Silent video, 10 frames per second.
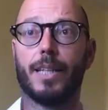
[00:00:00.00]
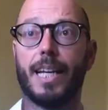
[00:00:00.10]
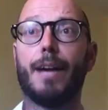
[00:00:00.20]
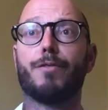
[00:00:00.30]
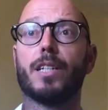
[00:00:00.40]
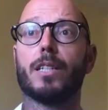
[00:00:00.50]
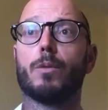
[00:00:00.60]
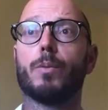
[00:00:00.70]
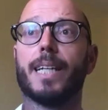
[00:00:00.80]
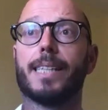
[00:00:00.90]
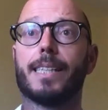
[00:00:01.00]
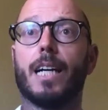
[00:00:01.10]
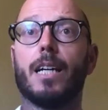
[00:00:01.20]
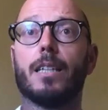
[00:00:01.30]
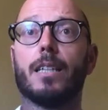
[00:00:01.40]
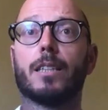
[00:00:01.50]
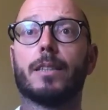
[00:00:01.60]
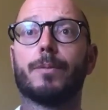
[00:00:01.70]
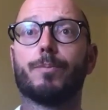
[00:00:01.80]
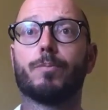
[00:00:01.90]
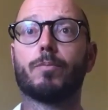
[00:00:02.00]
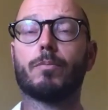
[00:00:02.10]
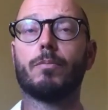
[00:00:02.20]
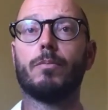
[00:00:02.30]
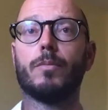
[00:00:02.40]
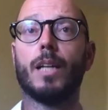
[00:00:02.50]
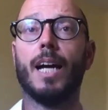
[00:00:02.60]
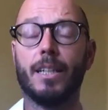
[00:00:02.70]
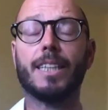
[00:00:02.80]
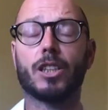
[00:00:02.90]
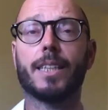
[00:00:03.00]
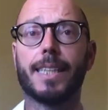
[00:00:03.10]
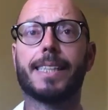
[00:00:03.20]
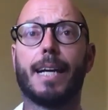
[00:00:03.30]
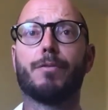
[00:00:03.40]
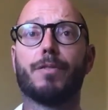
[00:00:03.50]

The effort that we exert, and actually this